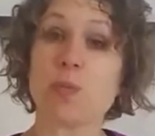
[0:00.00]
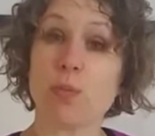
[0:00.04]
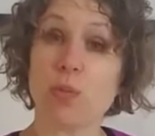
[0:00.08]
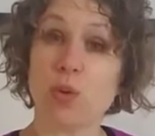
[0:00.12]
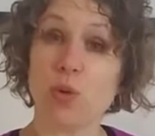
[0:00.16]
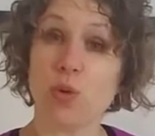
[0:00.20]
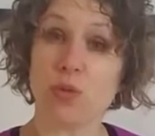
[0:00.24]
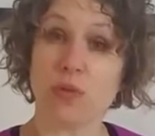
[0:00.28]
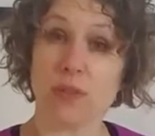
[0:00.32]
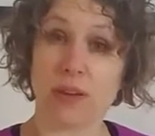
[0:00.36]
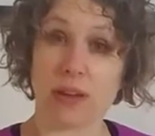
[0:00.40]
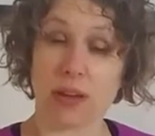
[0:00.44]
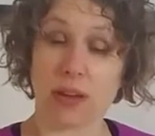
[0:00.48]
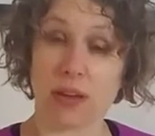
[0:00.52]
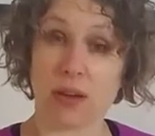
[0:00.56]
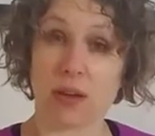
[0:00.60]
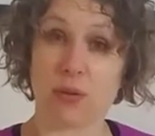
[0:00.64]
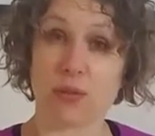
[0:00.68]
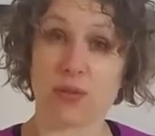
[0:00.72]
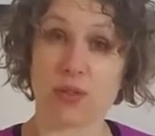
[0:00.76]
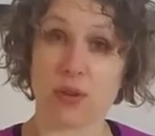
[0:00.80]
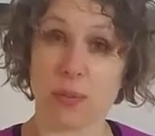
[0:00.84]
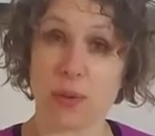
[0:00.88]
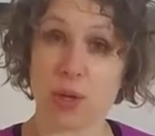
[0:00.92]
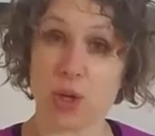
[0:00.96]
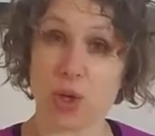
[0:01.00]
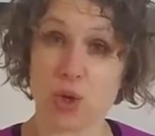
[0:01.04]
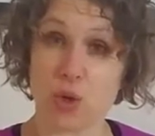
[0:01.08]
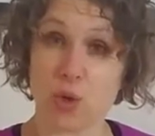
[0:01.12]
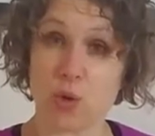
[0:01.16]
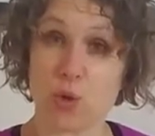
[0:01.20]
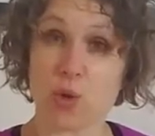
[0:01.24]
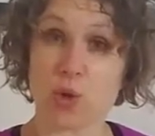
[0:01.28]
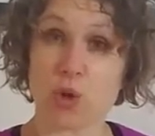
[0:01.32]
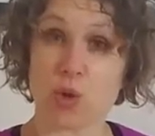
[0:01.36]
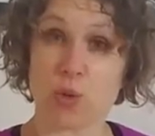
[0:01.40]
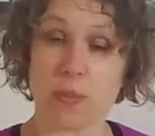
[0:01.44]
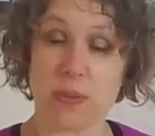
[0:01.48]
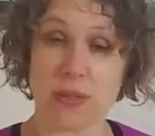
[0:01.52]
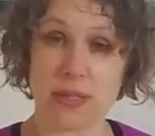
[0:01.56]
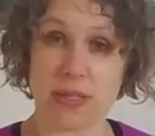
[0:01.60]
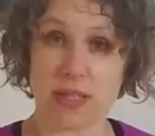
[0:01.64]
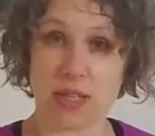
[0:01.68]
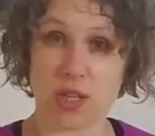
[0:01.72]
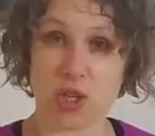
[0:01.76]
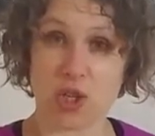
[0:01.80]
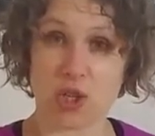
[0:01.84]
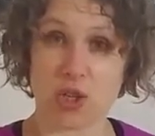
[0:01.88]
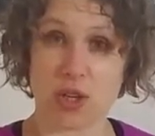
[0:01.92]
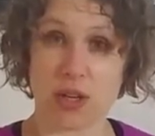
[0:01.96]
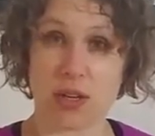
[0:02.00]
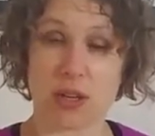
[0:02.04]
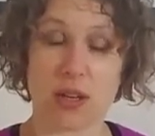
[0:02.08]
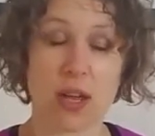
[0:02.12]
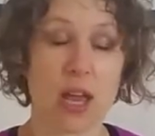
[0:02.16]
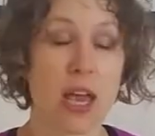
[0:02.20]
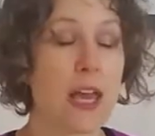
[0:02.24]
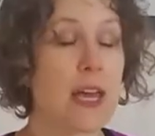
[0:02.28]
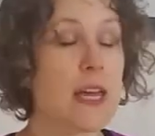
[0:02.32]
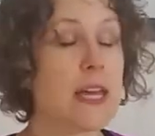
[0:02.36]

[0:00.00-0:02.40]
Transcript: moving from a neutral position